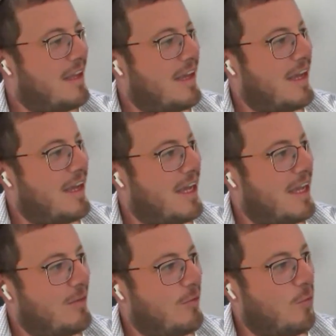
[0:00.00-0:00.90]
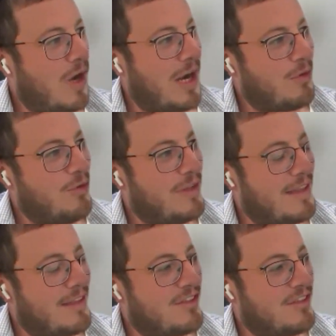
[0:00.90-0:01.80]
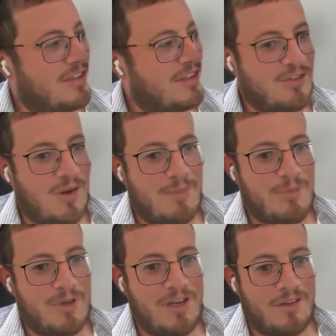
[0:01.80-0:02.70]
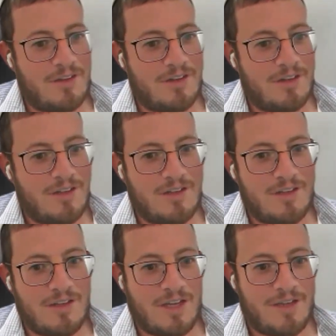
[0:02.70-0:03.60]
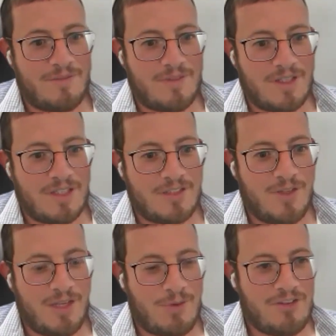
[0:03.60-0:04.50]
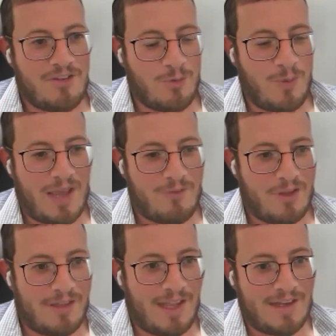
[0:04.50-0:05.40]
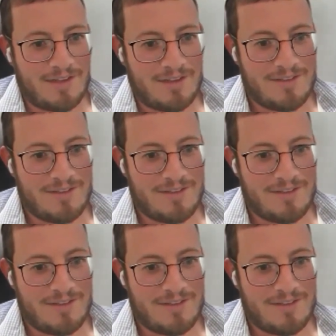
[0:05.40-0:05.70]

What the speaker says: while we're doing that, let's grab another. Svi and Rachel, do we have you on the line?